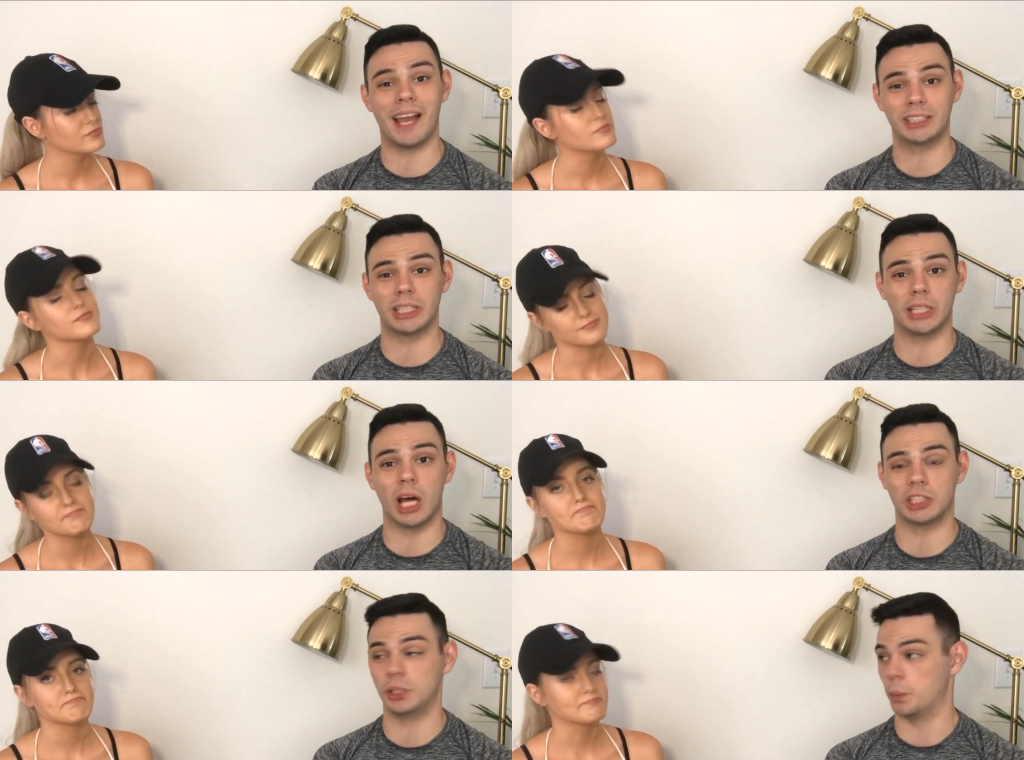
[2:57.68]
Speaker 1: I actually
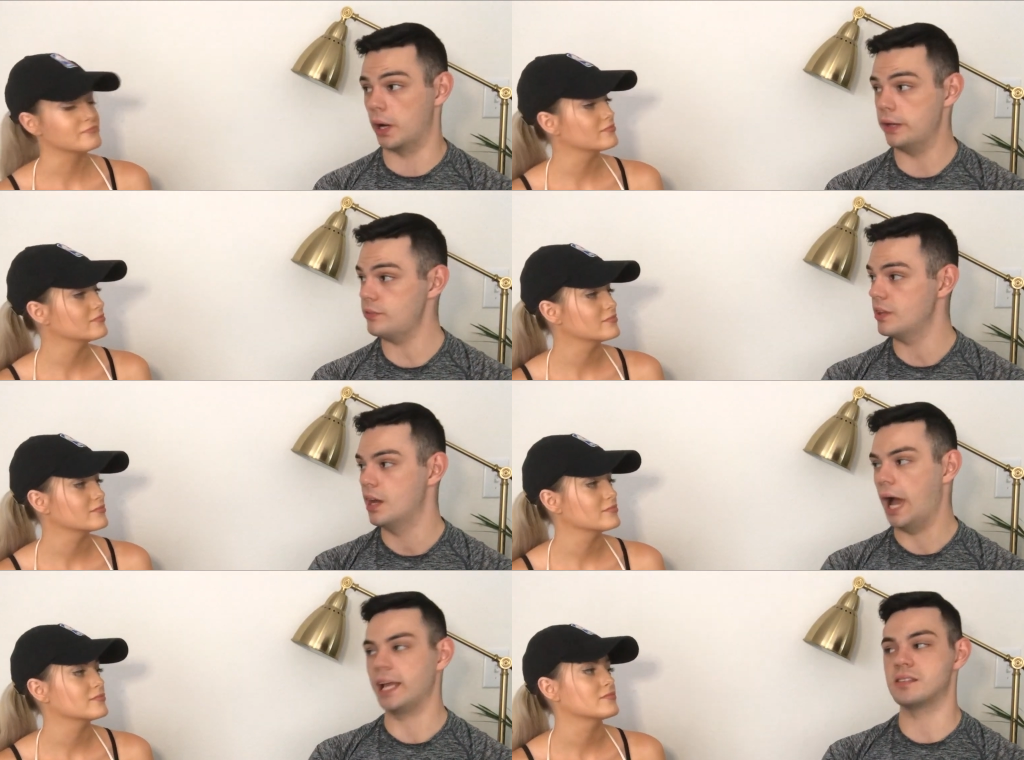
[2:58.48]
thought she was.
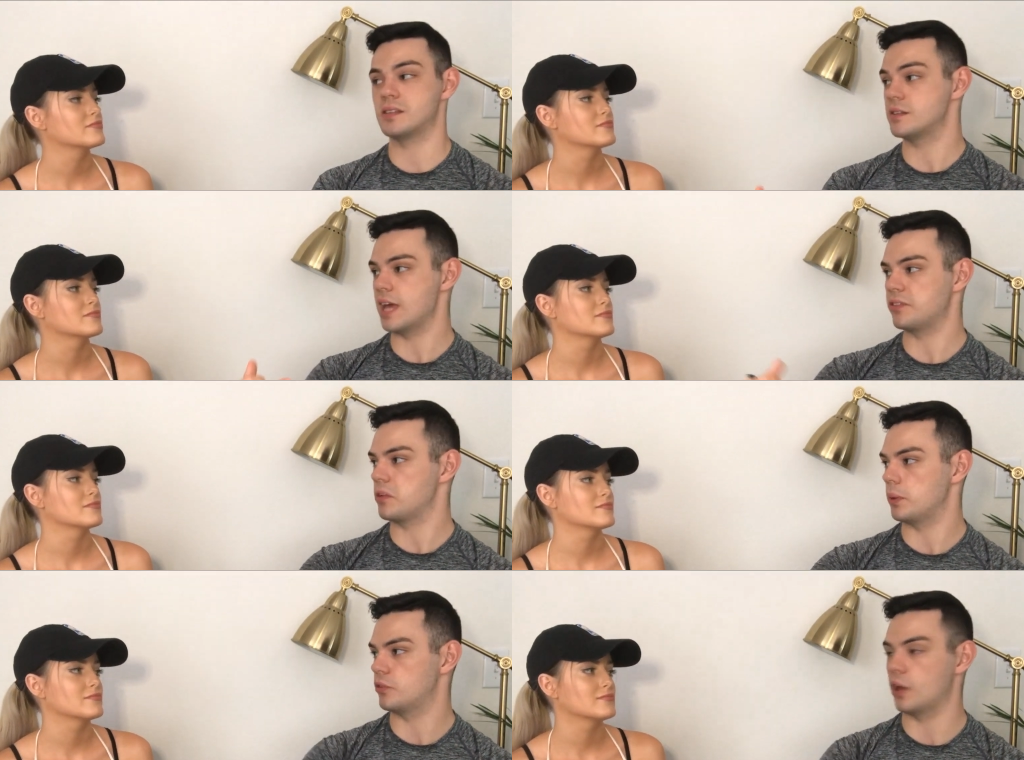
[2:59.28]
I guess it's a
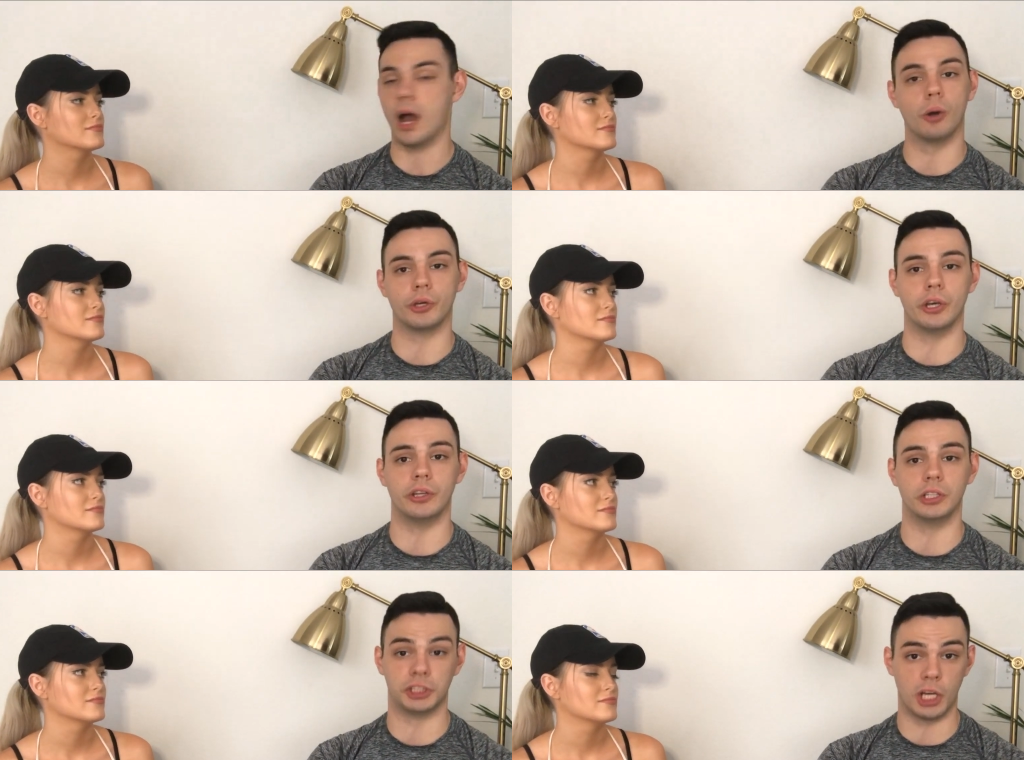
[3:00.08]
testament to how good
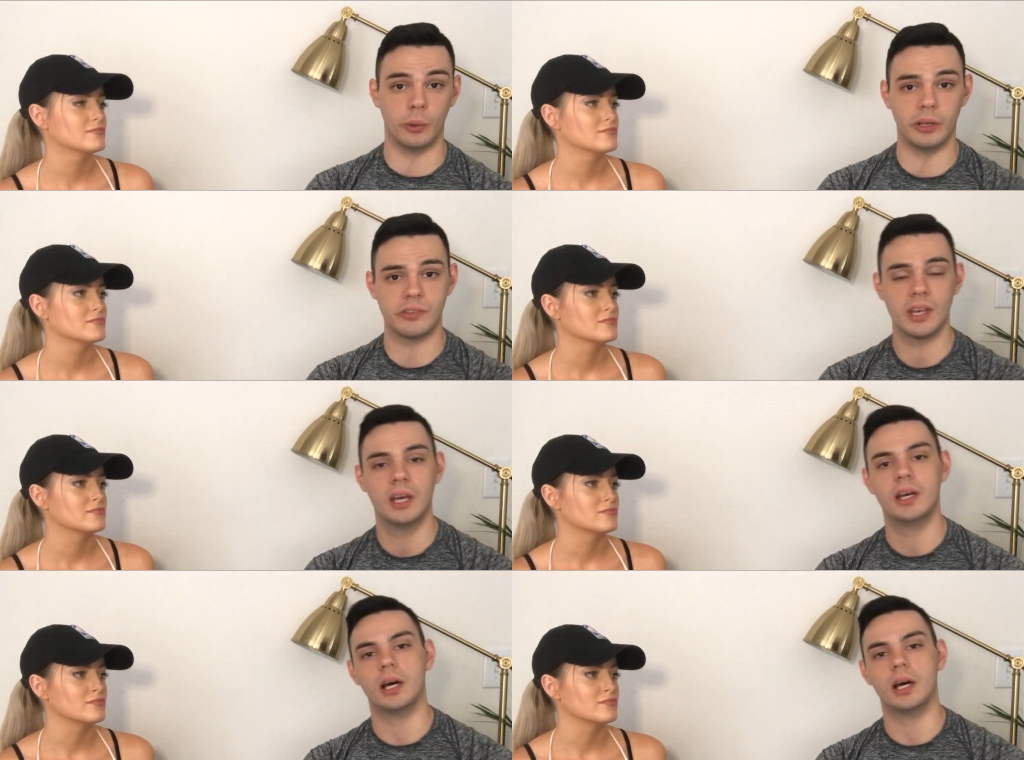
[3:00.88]
the show is.